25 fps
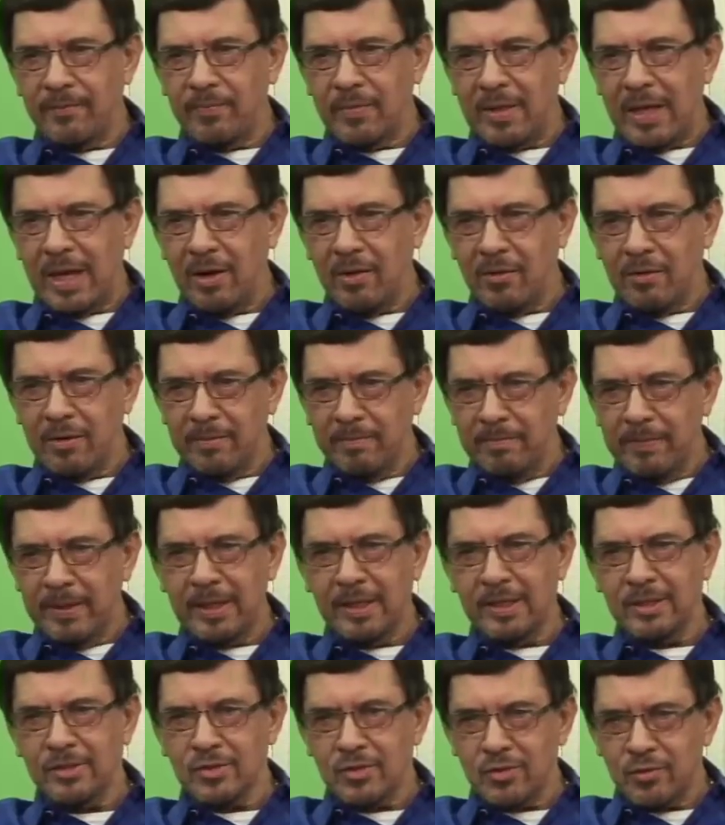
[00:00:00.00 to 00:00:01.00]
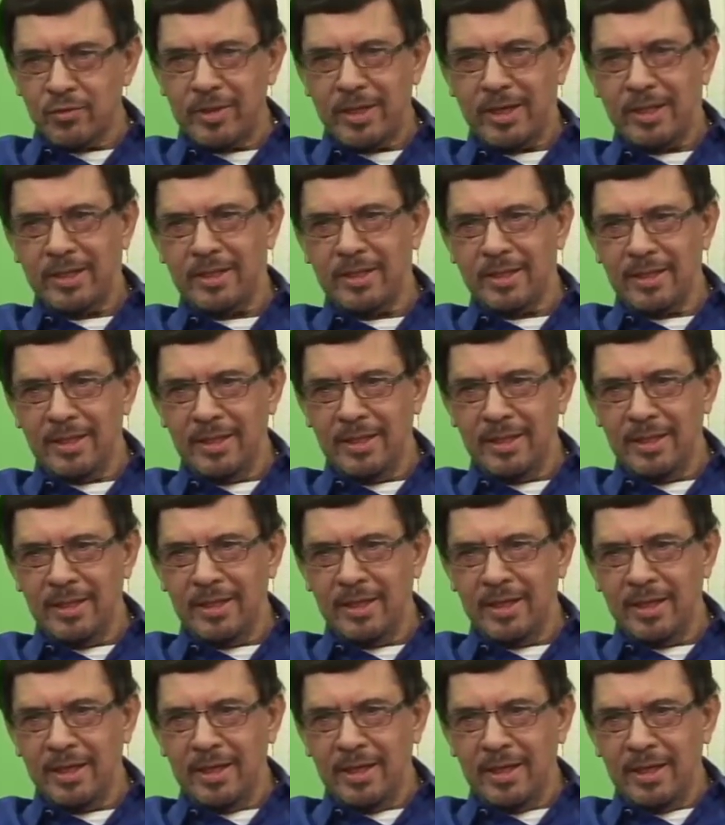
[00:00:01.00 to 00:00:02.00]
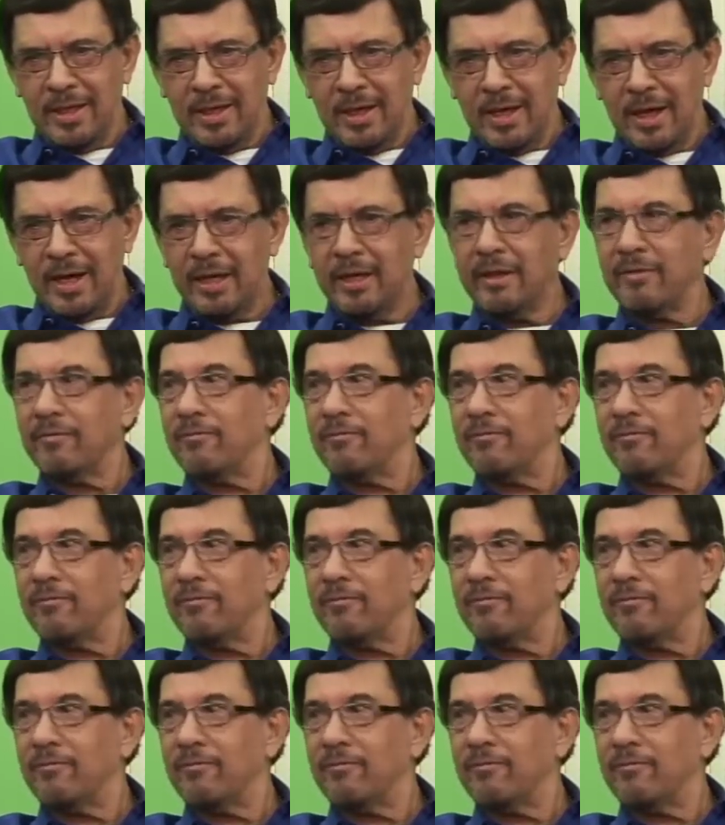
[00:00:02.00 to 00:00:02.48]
our biggest threat are the